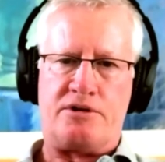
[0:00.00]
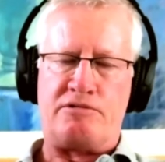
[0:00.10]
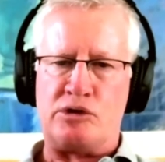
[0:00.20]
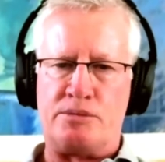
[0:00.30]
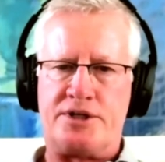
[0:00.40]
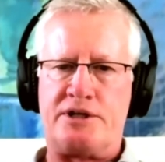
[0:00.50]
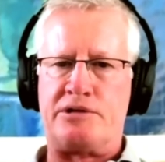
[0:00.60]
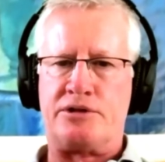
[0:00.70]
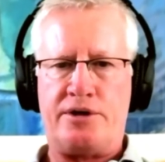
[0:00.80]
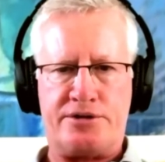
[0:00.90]
material
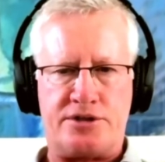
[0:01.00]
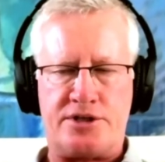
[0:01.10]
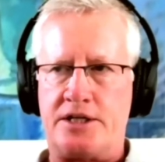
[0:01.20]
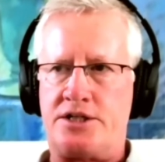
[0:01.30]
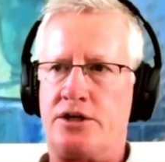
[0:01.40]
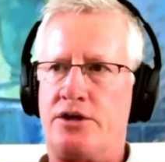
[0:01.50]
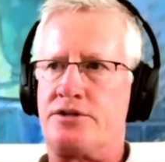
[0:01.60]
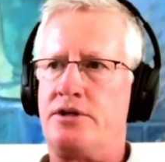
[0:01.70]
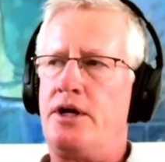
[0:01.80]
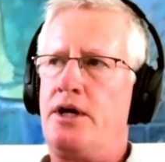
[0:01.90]
cost, there's energy
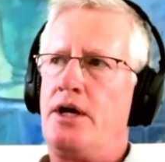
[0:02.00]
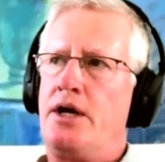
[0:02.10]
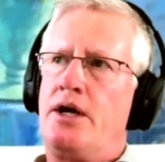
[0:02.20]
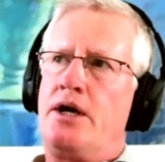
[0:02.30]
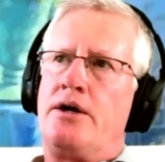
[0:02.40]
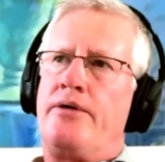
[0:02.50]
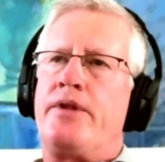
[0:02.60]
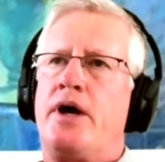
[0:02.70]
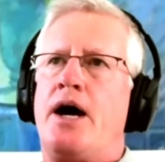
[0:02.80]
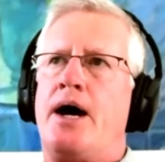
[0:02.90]
cost.
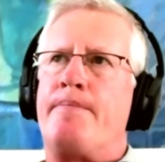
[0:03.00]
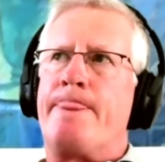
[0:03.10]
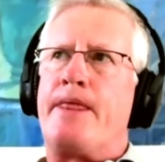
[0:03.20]
And